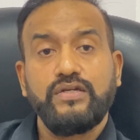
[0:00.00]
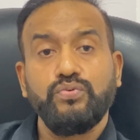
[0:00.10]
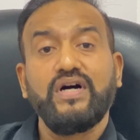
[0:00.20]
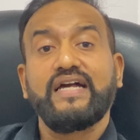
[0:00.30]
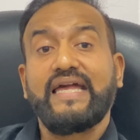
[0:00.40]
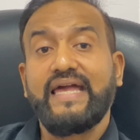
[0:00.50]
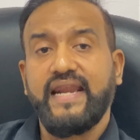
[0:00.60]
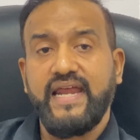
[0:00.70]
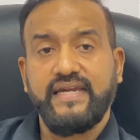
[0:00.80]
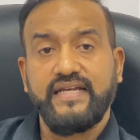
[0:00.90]
to a
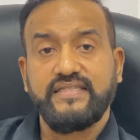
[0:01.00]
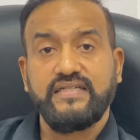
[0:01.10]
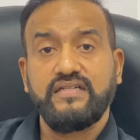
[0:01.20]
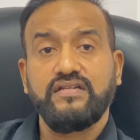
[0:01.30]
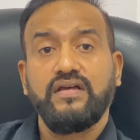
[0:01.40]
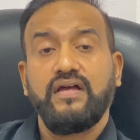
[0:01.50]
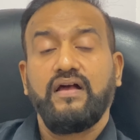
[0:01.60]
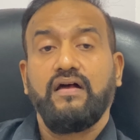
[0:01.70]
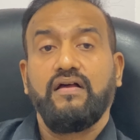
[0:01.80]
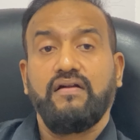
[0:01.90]
great extent
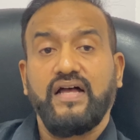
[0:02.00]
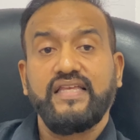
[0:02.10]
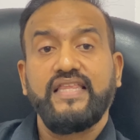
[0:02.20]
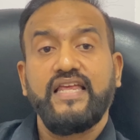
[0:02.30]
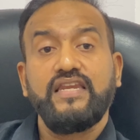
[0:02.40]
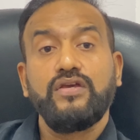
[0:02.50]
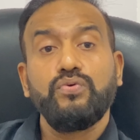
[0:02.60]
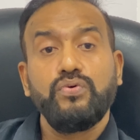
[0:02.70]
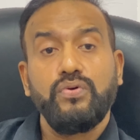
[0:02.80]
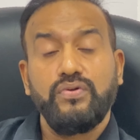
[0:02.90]
rather than
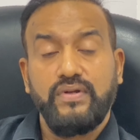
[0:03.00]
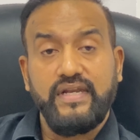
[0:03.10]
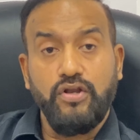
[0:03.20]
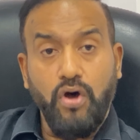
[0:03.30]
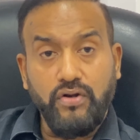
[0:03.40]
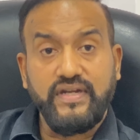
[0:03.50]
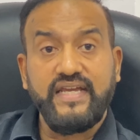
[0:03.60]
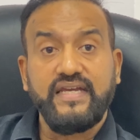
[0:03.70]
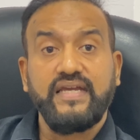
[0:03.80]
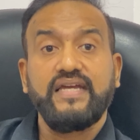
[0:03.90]
you not
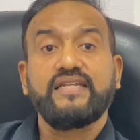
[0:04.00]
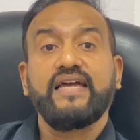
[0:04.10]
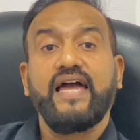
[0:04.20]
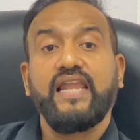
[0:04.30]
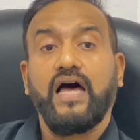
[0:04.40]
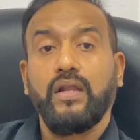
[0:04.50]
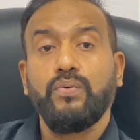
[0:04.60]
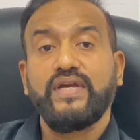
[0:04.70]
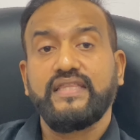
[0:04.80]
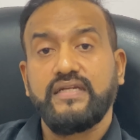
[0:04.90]
taking it and
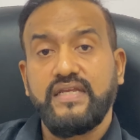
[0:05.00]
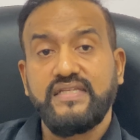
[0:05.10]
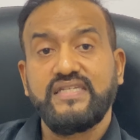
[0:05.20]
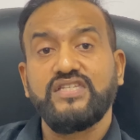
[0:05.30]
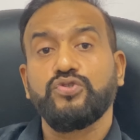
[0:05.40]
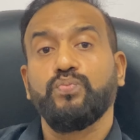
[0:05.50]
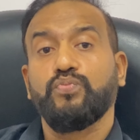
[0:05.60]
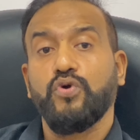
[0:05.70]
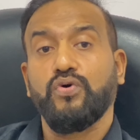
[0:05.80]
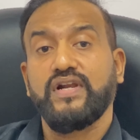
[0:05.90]
allowing the disease to
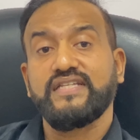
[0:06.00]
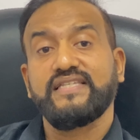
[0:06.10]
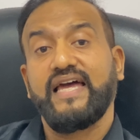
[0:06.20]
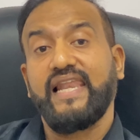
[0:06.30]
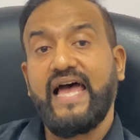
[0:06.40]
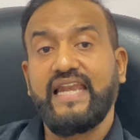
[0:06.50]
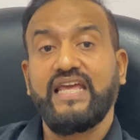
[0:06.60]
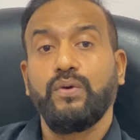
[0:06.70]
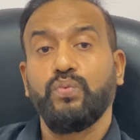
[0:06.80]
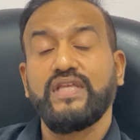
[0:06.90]
progress and
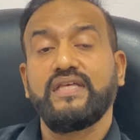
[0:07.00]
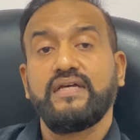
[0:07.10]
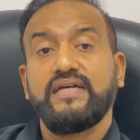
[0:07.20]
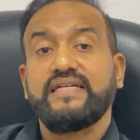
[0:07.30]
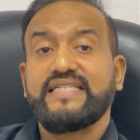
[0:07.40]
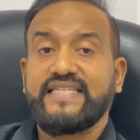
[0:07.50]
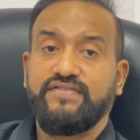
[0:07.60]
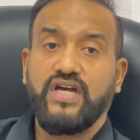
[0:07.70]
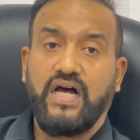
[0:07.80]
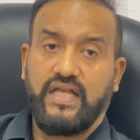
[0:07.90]
landing with
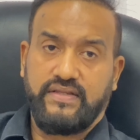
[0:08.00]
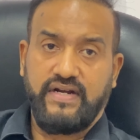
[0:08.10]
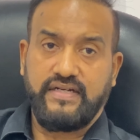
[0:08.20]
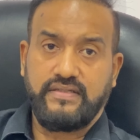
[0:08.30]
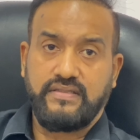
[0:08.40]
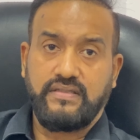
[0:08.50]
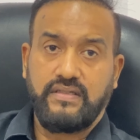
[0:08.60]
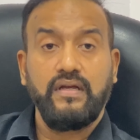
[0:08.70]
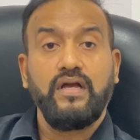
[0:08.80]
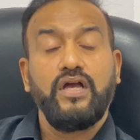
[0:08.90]
severe arthritis.
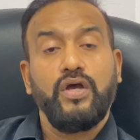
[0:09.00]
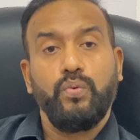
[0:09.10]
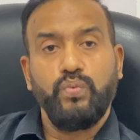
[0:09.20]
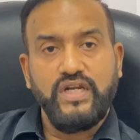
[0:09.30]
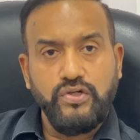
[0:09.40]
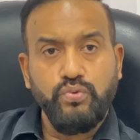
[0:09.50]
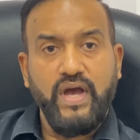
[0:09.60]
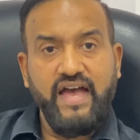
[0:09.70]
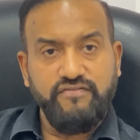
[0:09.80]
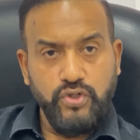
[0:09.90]
We do
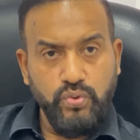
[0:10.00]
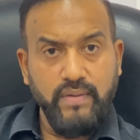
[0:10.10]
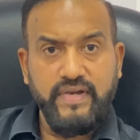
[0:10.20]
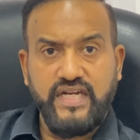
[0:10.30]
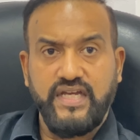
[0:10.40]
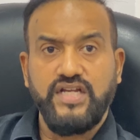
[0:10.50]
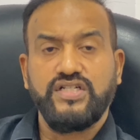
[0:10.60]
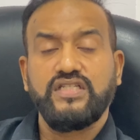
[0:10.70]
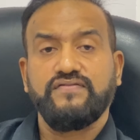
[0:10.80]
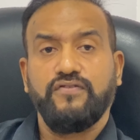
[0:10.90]
have newer
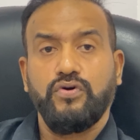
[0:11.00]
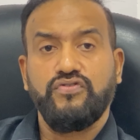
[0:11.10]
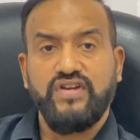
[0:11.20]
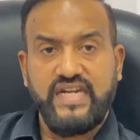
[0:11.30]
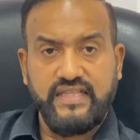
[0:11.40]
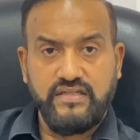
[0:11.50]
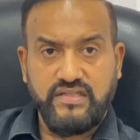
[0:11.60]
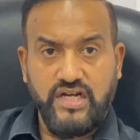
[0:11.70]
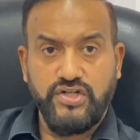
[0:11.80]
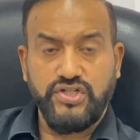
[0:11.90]
medications for treating this
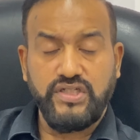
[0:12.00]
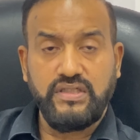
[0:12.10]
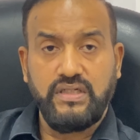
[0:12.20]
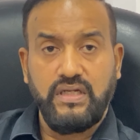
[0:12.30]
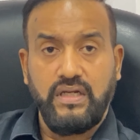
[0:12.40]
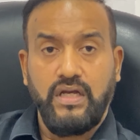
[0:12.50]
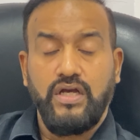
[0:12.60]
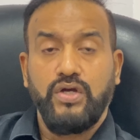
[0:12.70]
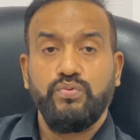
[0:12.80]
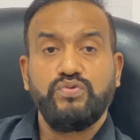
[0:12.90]
condition,
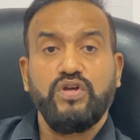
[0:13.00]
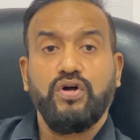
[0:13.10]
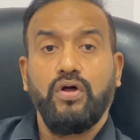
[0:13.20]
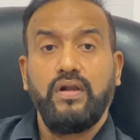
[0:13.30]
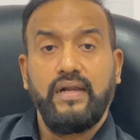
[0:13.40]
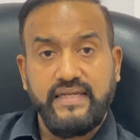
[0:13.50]
which we call